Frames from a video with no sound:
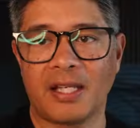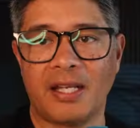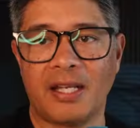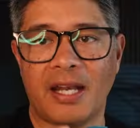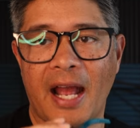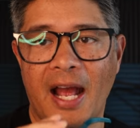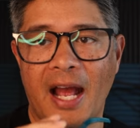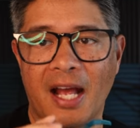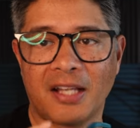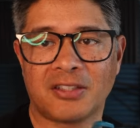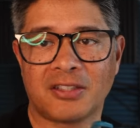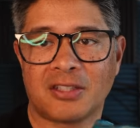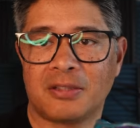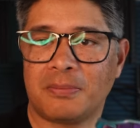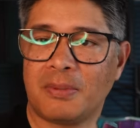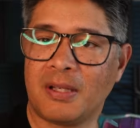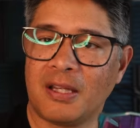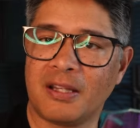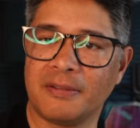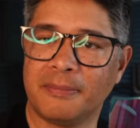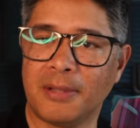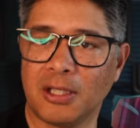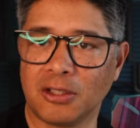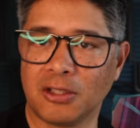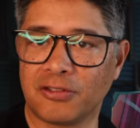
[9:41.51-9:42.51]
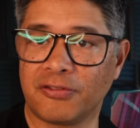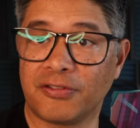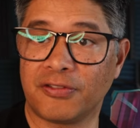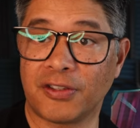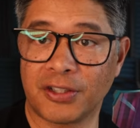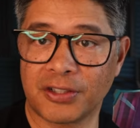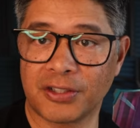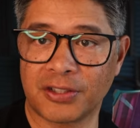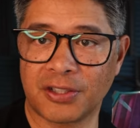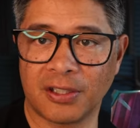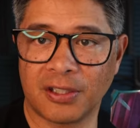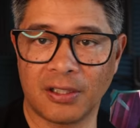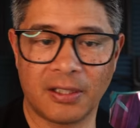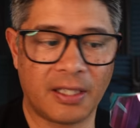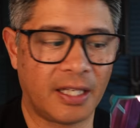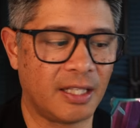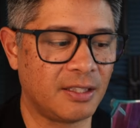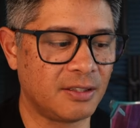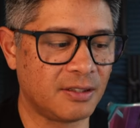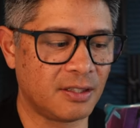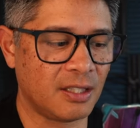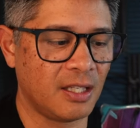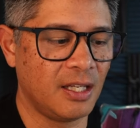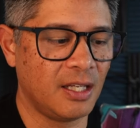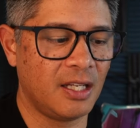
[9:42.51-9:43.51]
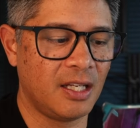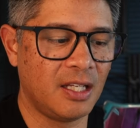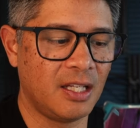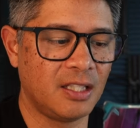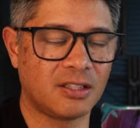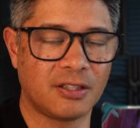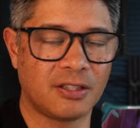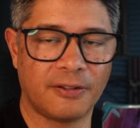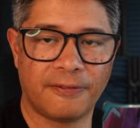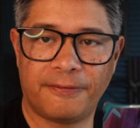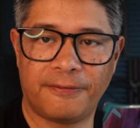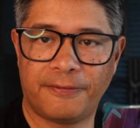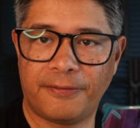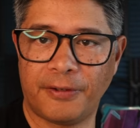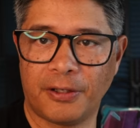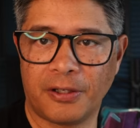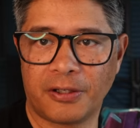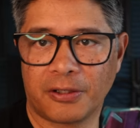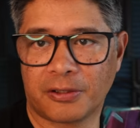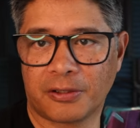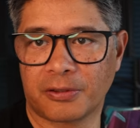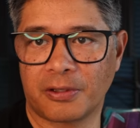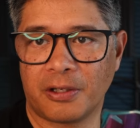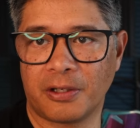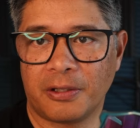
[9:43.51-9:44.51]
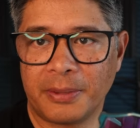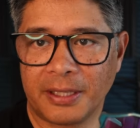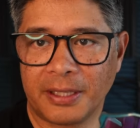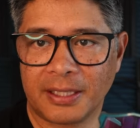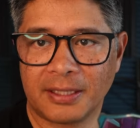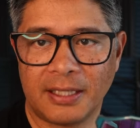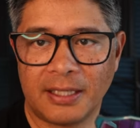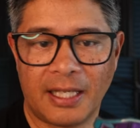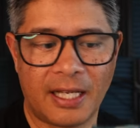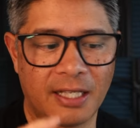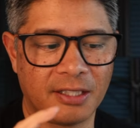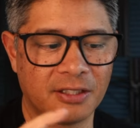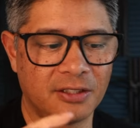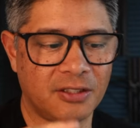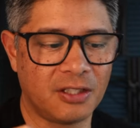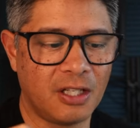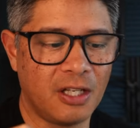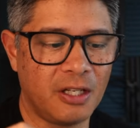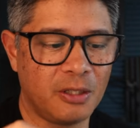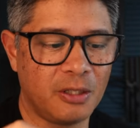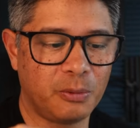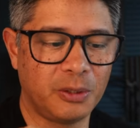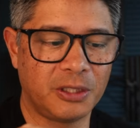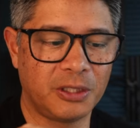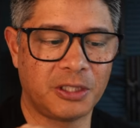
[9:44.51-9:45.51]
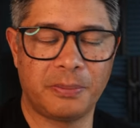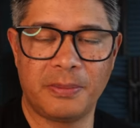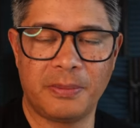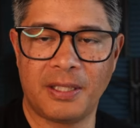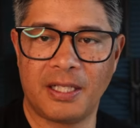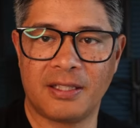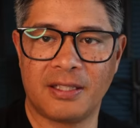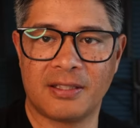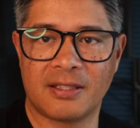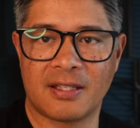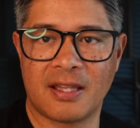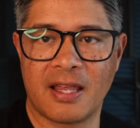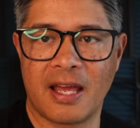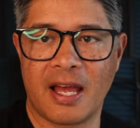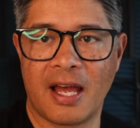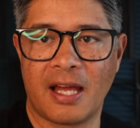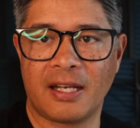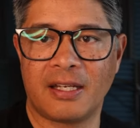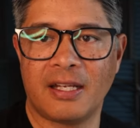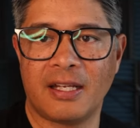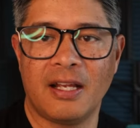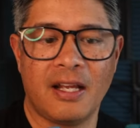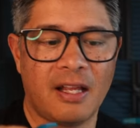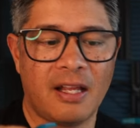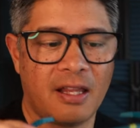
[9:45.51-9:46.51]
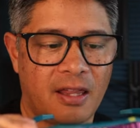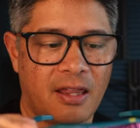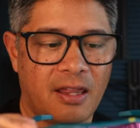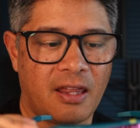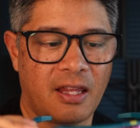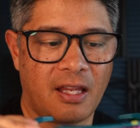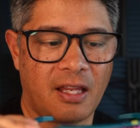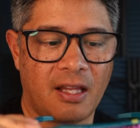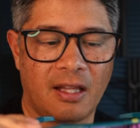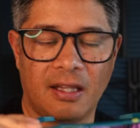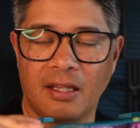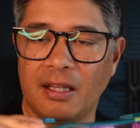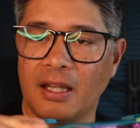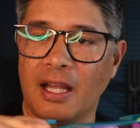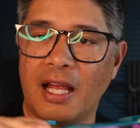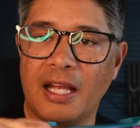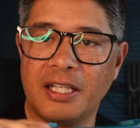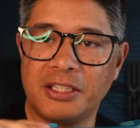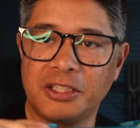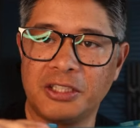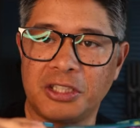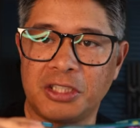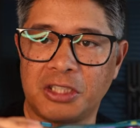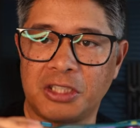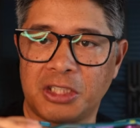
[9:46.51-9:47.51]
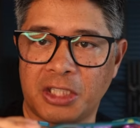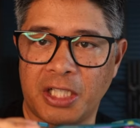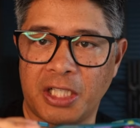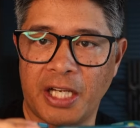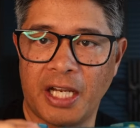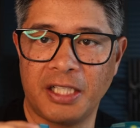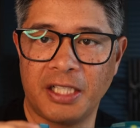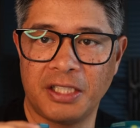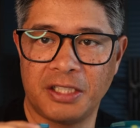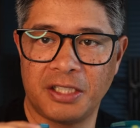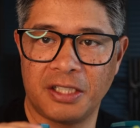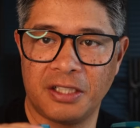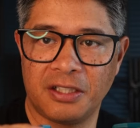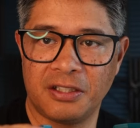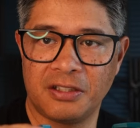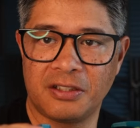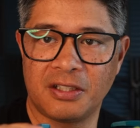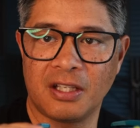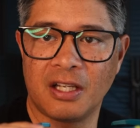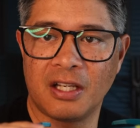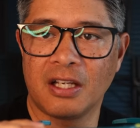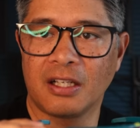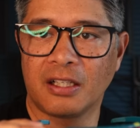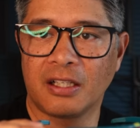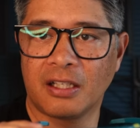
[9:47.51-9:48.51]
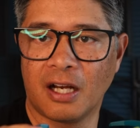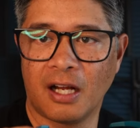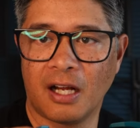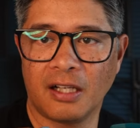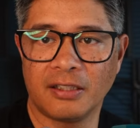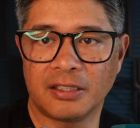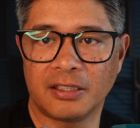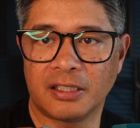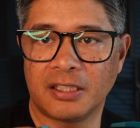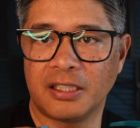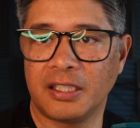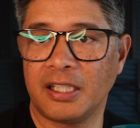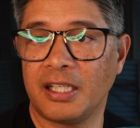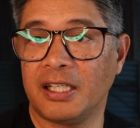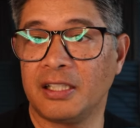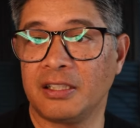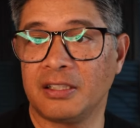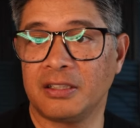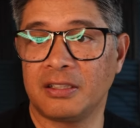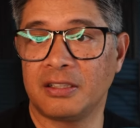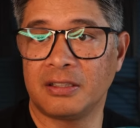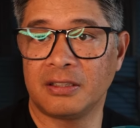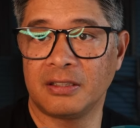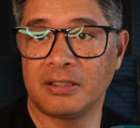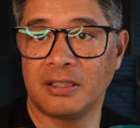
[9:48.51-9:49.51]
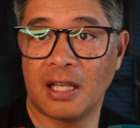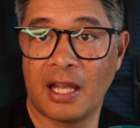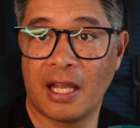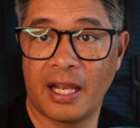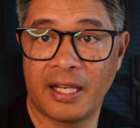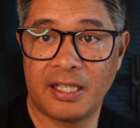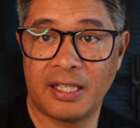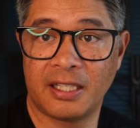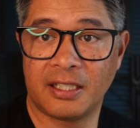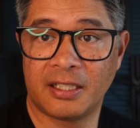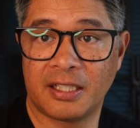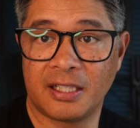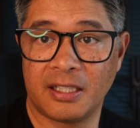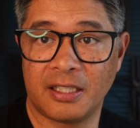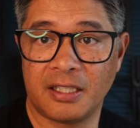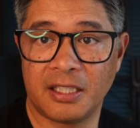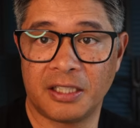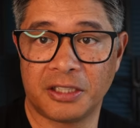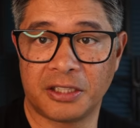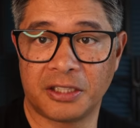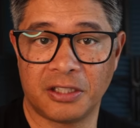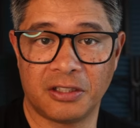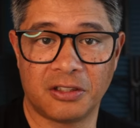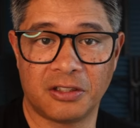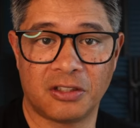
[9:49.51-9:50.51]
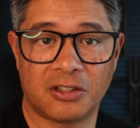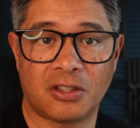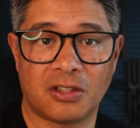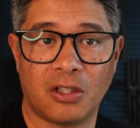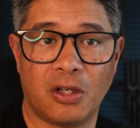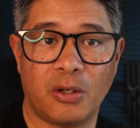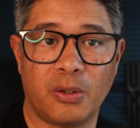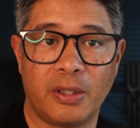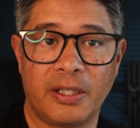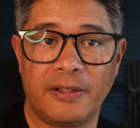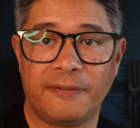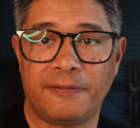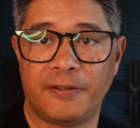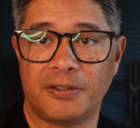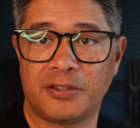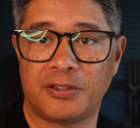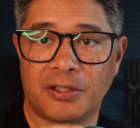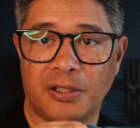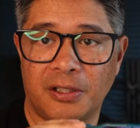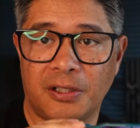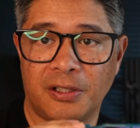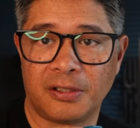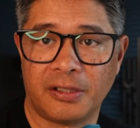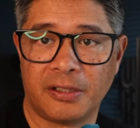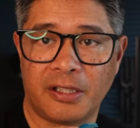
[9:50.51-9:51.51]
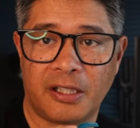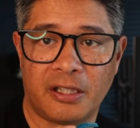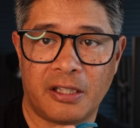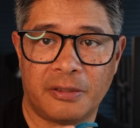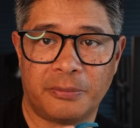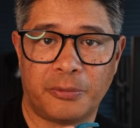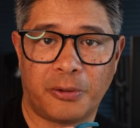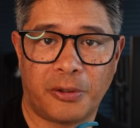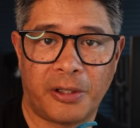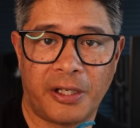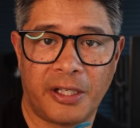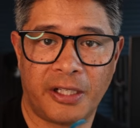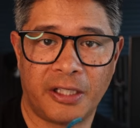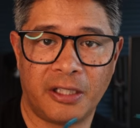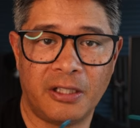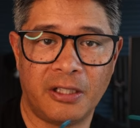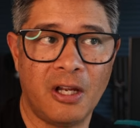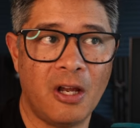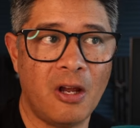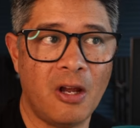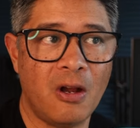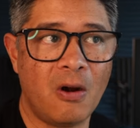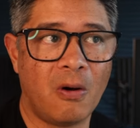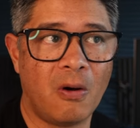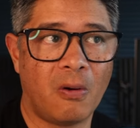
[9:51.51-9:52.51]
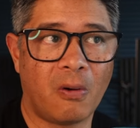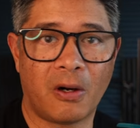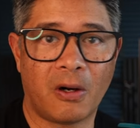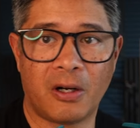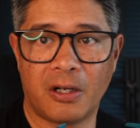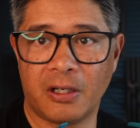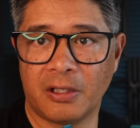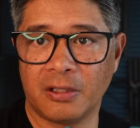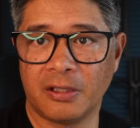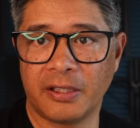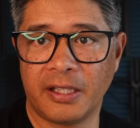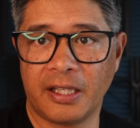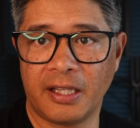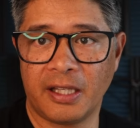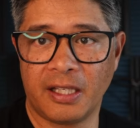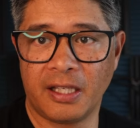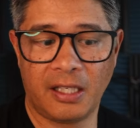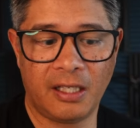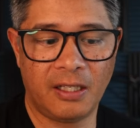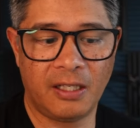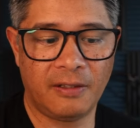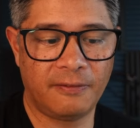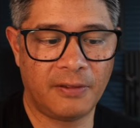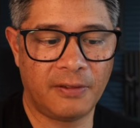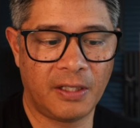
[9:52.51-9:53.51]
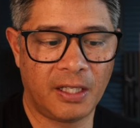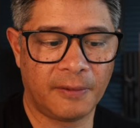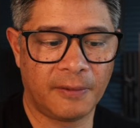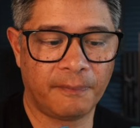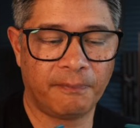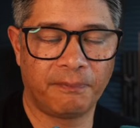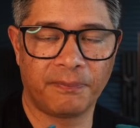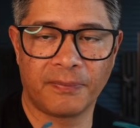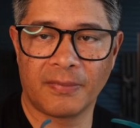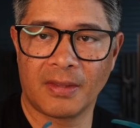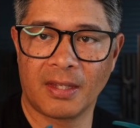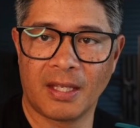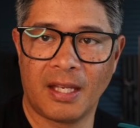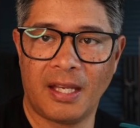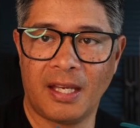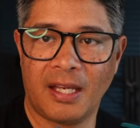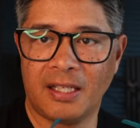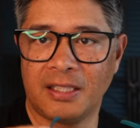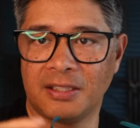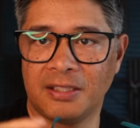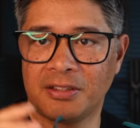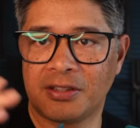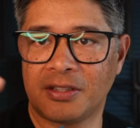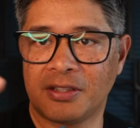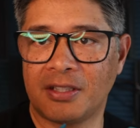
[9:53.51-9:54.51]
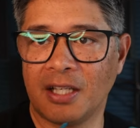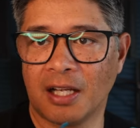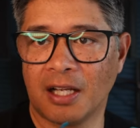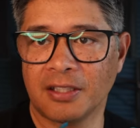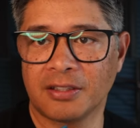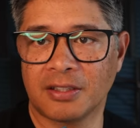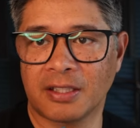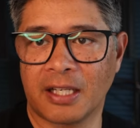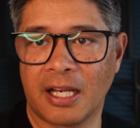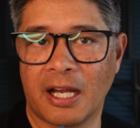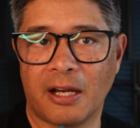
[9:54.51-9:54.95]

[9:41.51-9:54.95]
it has to be the most versatile lens. It's a photochromic lens, which means that the lens changes color in lighting conditions. So if it's early in the morning or early in the evening, and it's dusk